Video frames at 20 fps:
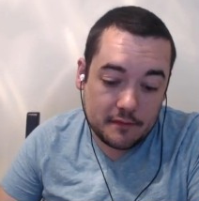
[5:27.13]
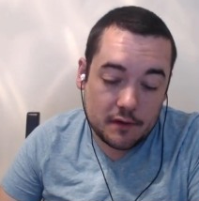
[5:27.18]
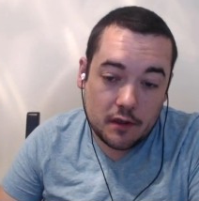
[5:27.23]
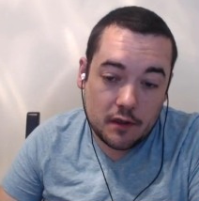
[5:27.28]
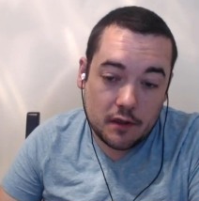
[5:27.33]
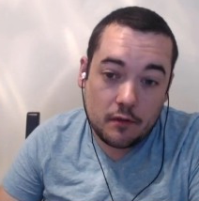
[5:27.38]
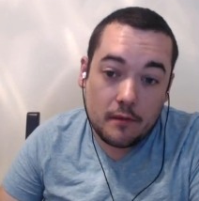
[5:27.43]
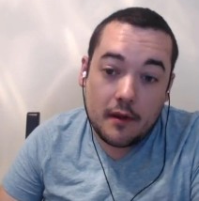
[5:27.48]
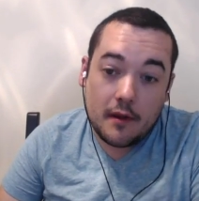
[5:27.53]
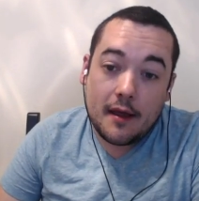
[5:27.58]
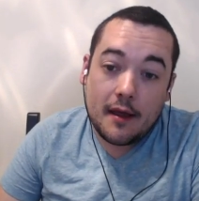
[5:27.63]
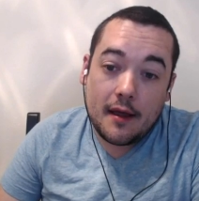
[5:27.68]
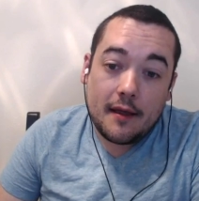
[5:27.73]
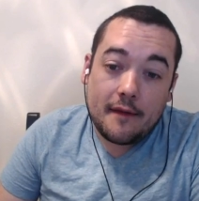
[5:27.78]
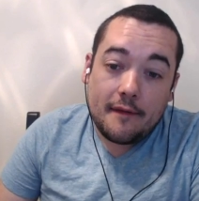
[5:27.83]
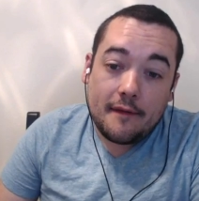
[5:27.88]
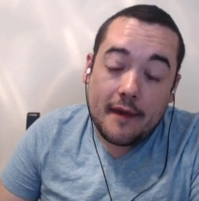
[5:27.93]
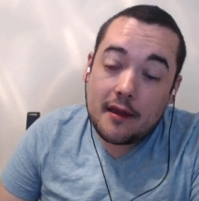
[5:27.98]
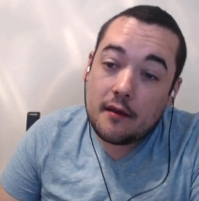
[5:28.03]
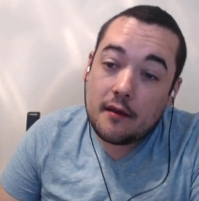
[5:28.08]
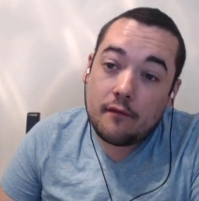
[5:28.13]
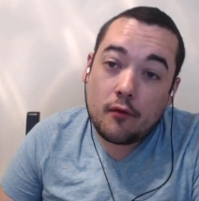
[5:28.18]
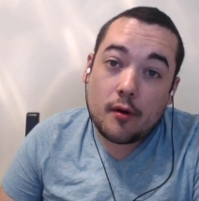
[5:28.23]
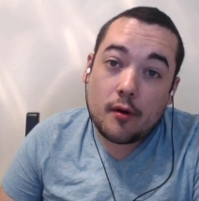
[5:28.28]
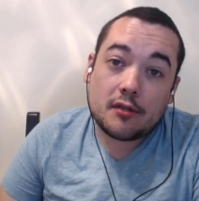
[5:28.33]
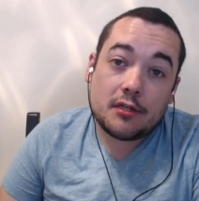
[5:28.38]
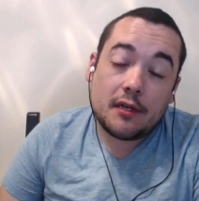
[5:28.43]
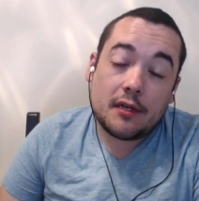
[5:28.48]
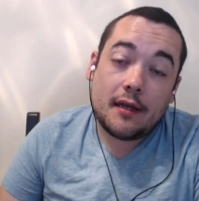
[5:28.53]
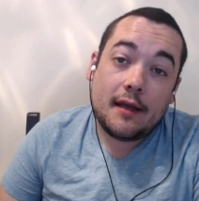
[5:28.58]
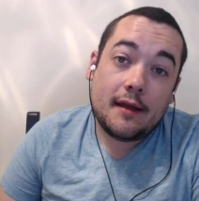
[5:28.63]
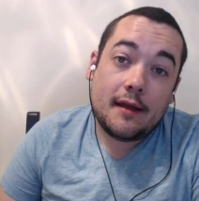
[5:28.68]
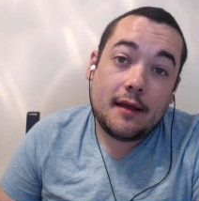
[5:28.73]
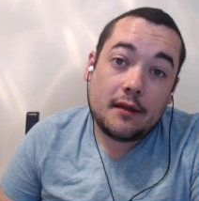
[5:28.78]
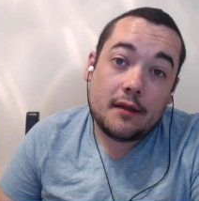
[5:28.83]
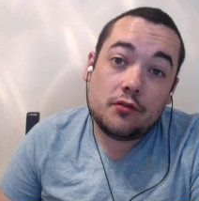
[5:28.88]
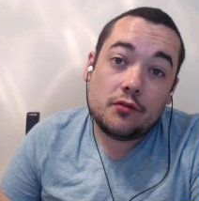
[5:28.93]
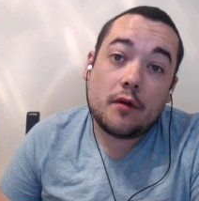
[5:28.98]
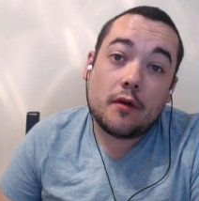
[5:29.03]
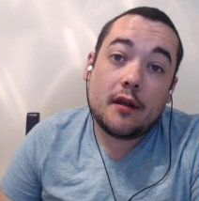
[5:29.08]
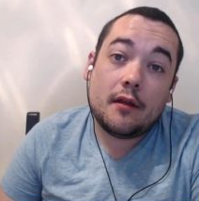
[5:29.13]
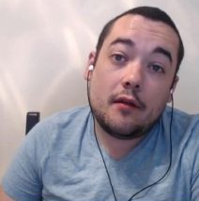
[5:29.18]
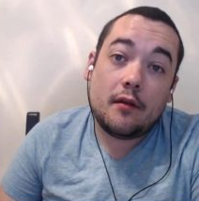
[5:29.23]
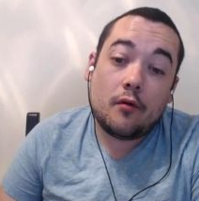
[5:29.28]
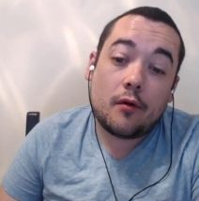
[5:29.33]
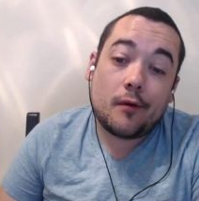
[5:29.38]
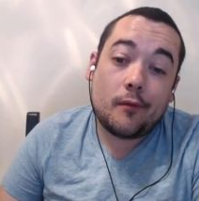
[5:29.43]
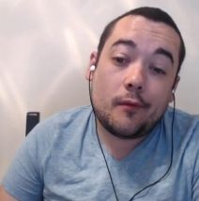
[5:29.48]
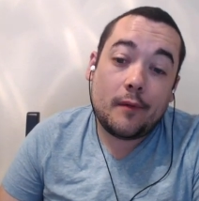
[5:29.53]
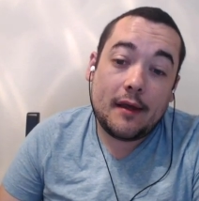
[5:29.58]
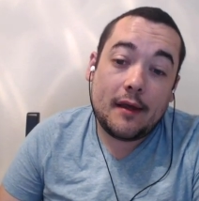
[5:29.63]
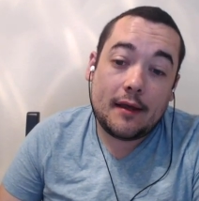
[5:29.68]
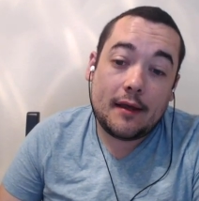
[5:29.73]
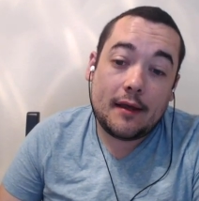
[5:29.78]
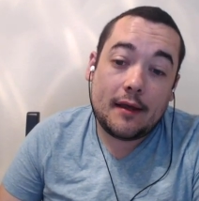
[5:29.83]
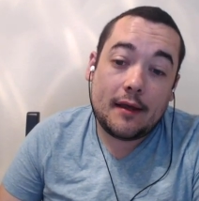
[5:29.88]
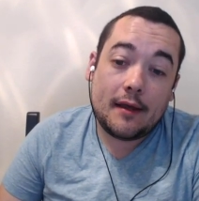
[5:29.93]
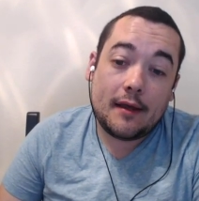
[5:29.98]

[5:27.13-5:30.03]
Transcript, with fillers: So thank you for watching and enjoy your week.